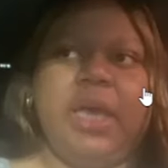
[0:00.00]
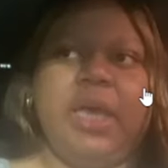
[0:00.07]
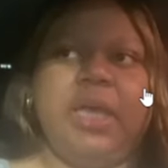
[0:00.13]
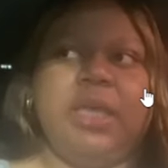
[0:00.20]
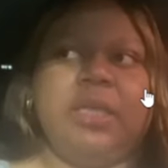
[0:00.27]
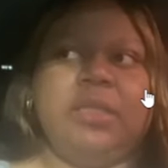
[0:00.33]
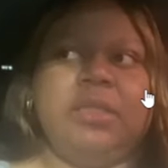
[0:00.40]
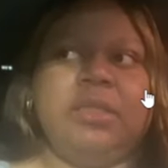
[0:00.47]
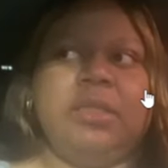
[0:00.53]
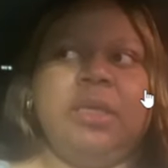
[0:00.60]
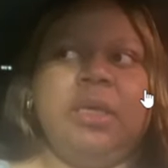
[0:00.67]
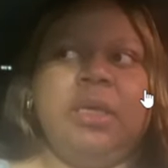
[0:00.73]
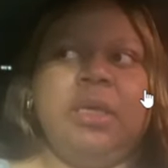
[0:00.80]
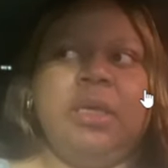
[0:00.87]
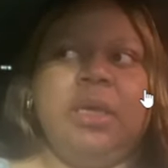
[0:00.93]
Cause
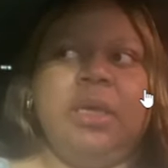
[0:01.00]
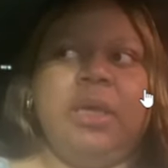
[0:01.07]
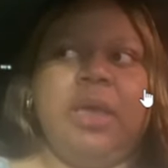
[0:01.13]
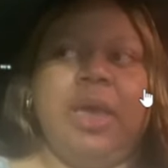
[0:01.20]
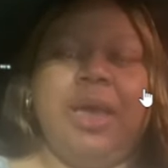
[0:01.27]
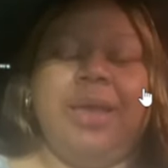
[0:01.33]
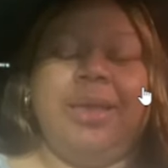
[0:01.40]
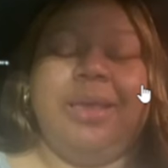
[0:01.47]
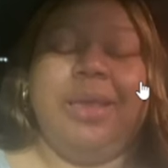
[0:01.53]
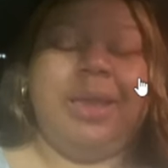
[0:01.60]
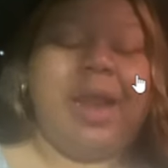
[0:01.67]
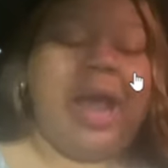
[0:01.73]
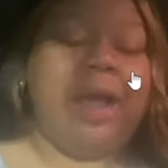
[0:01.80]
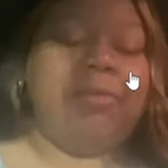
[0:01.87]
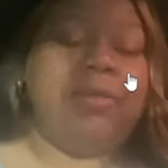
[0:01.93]

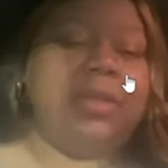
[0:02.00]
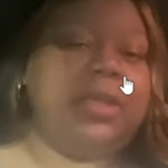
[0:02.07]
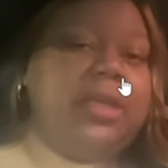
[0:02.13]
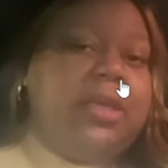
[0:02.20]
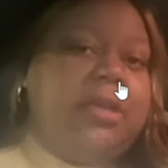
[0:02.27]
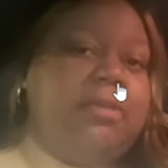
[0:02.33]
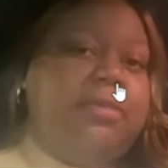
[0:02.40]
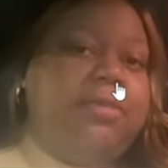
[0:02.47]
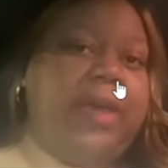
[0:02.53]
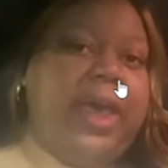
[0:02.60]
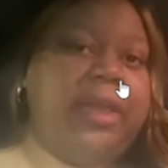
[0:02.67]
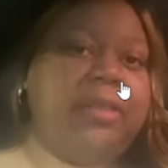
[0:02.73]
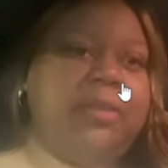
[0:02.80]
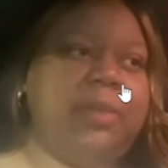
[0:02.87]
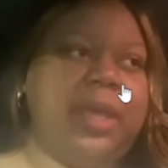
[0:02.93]
again, I really couldn't
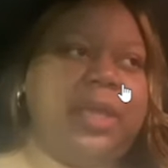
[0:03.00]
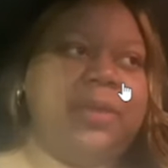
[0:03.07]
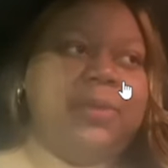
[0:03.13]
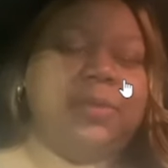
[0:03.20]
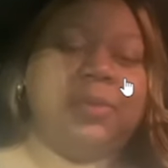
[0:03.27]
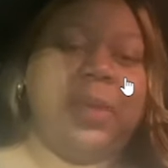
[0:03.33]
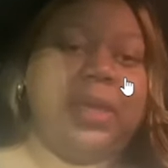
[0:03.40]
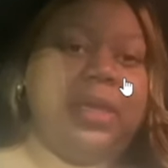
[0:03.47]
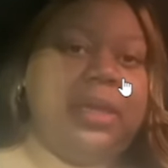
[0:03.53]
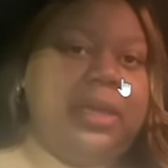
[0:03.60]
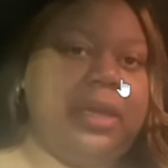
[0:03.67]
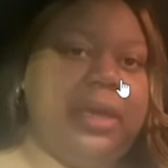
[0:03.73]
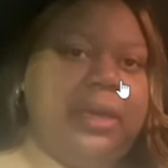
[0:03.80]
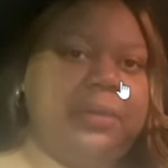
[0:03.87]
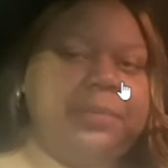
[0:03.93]
fathom that he was making
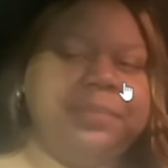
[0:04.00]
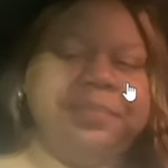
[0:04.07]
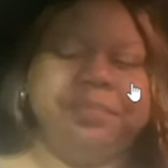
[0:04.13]
it up